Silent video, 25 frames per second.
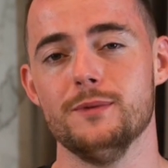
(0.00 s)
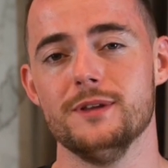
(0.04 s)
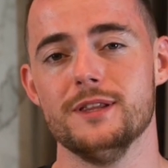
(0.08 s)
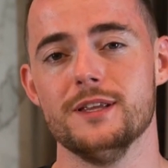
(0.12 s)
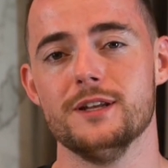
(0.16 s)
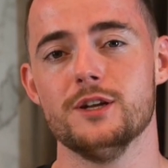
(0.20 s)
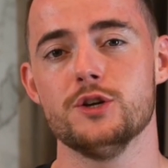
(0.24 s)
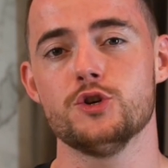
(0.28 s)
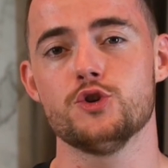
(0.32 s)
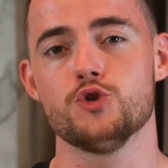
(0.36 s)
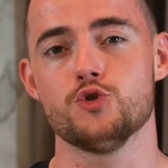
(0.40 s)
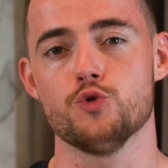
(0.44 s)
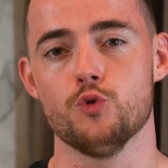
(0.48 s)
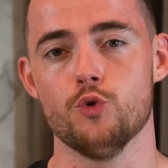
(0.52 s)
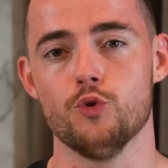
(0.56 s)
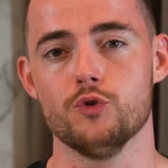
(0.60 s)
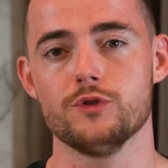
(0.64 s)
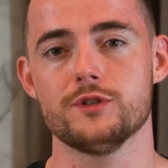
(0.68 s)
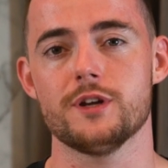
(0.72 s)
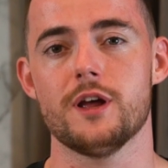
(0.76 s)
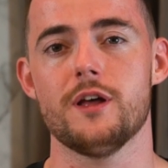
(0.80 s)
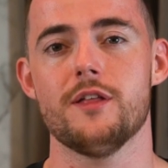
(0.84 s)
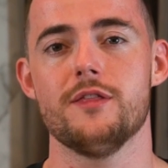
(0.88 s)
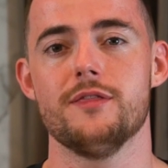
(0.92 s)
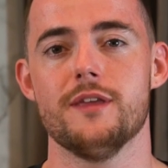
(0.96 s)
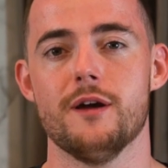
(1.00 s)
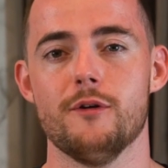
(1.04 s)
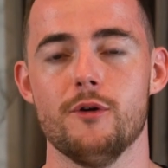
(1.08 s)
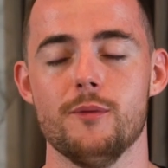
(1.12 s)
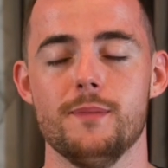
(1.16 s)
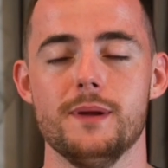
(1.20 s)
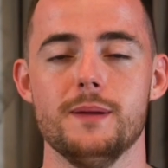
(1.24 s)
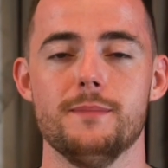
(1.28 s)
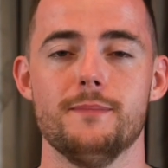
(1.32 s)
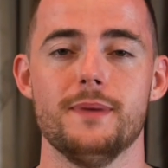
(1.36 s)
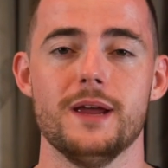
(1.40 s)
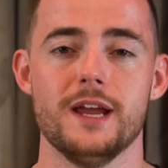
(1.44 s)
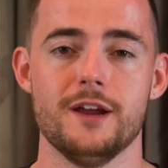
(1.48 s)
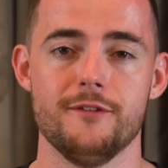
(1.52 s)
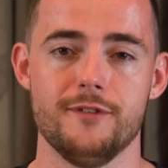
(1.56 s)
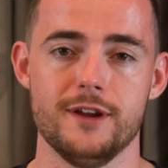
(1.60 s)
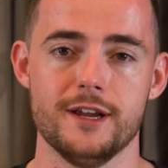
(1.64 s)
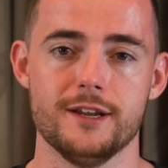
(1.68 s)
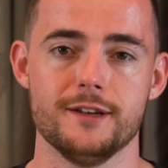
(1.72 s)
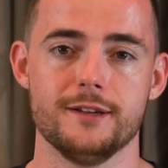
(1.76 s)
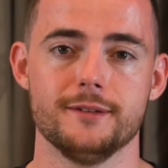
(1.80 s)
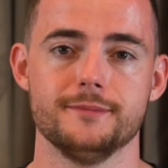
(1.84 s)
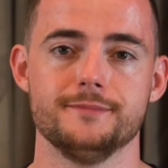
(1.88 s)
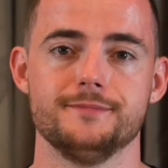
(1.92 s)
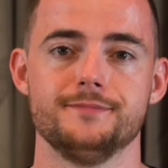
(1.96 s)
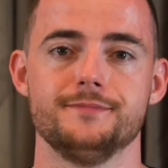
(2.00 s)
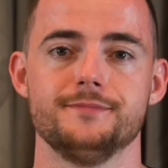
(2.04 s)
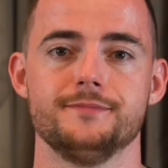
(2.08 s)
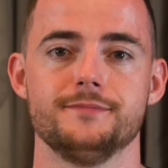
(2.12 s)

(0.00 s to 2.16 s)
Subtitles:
within a short therapy period.